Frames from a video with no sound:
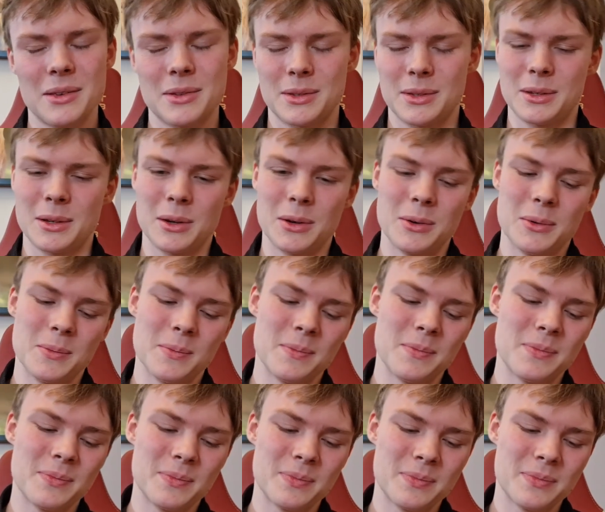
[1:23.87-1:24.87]
So
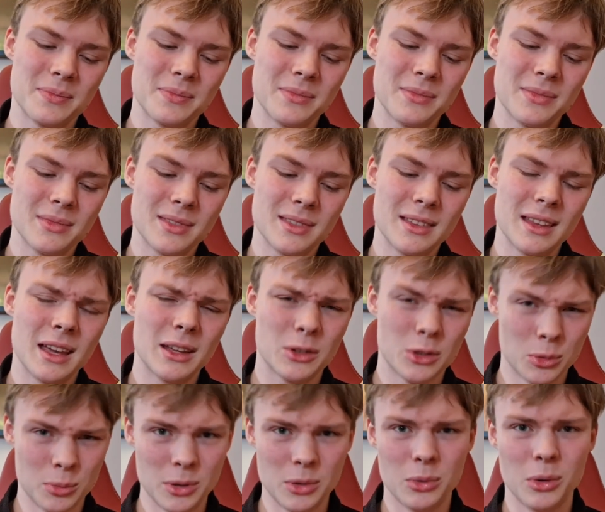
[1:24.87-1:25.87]
that
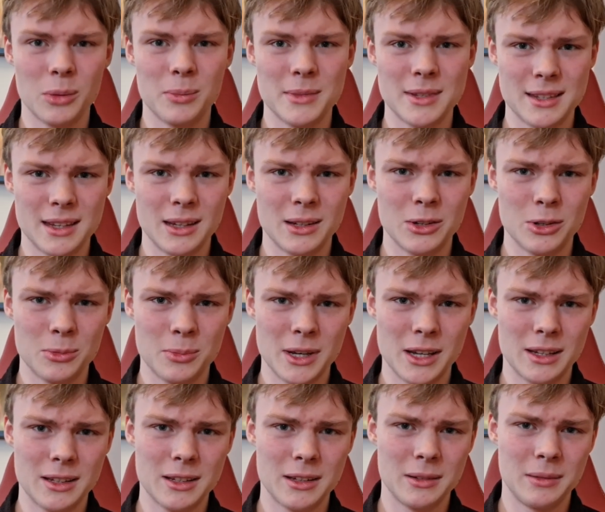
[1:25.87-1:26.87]
could be one mistake you're
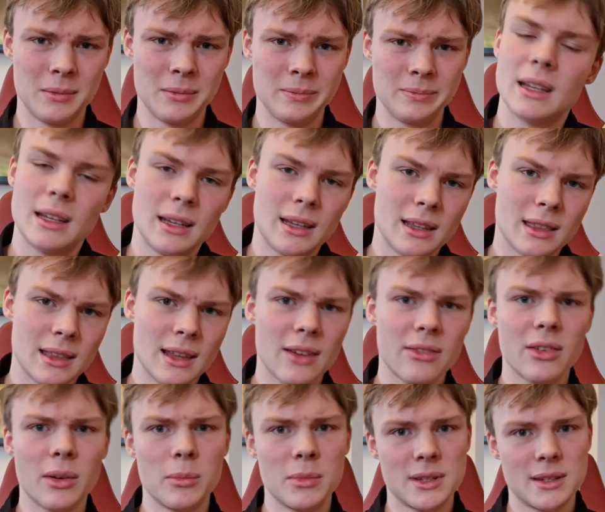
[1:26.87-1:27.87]
making.
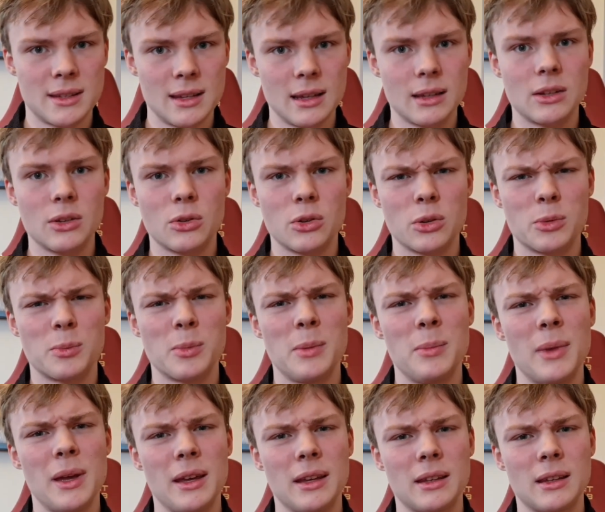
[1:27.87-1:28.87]
Another mistake you could be
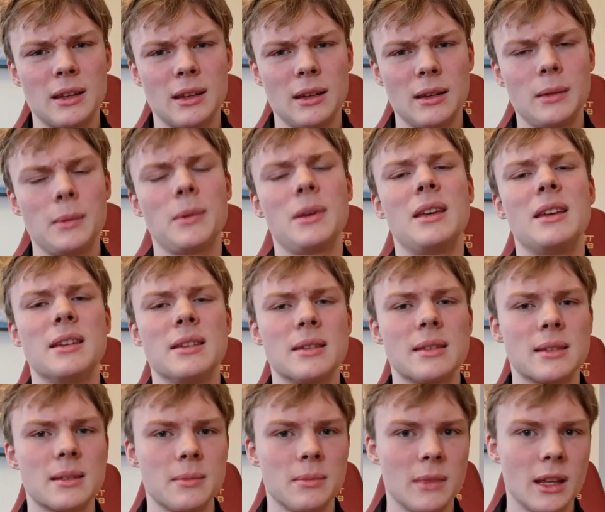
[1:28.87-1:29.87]
making
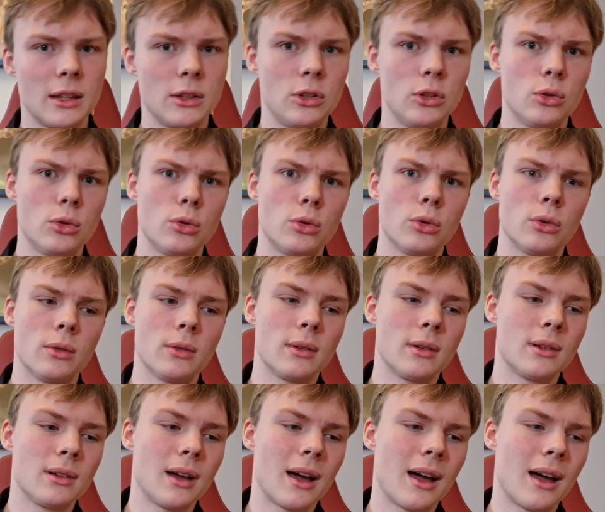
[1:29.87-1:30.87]
is that you
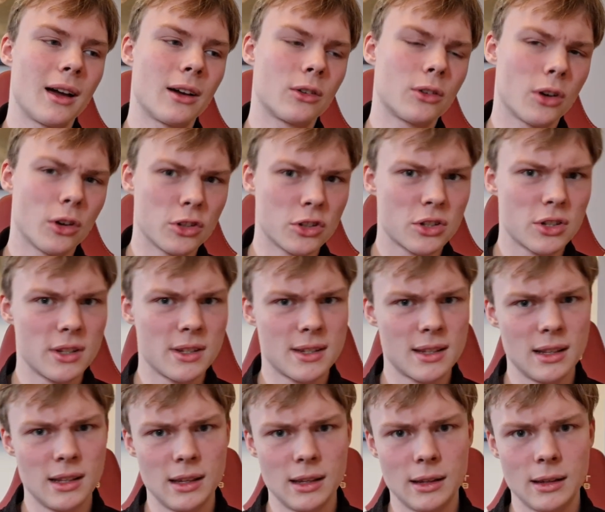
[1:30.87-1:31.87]

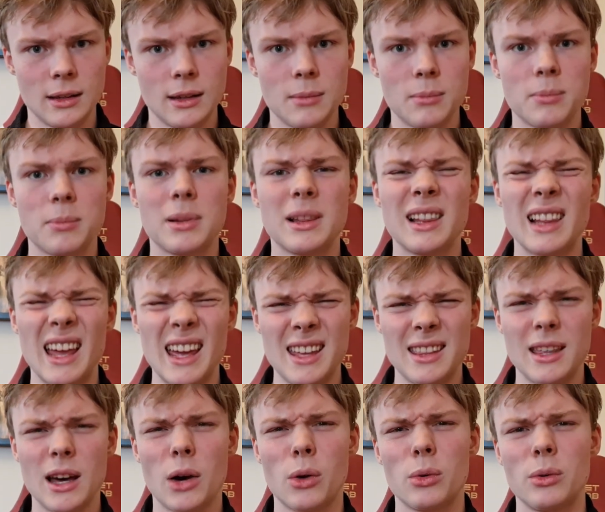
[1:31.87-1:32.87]
unconsciously play
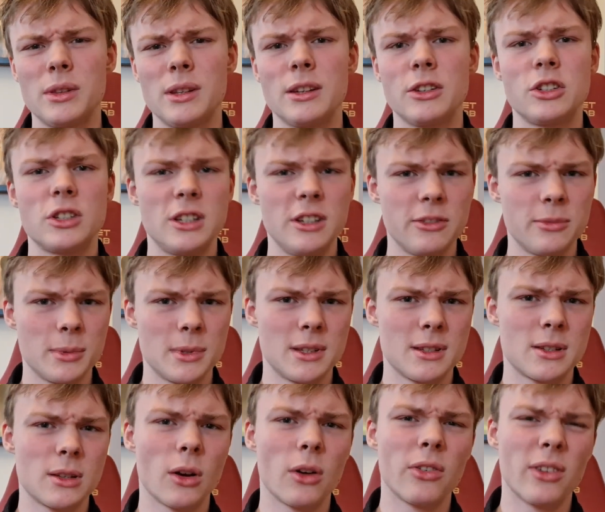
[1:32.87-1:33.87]
down the
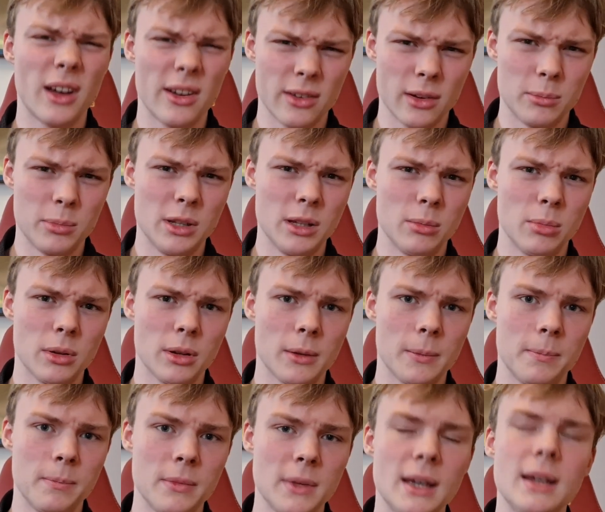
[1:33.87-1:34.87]
achievements of other
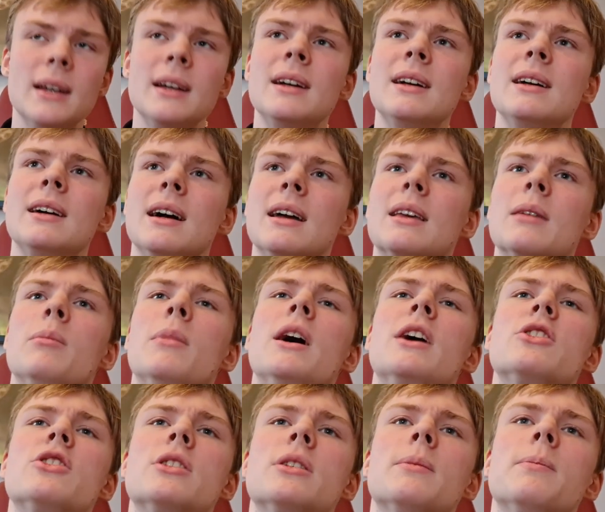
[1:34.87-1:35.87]
people. Like,
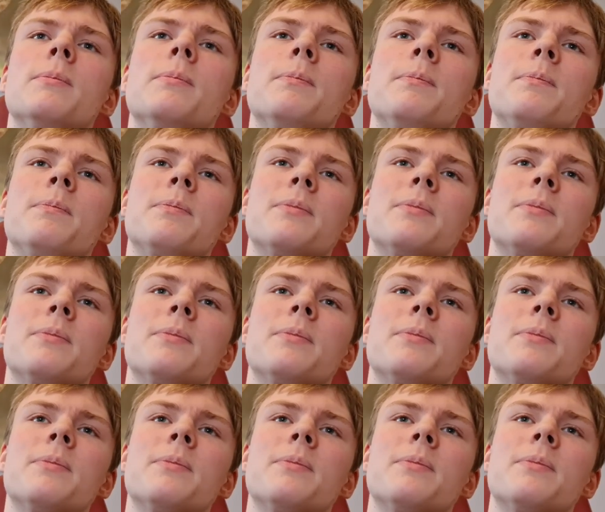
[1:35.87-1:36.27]
imagine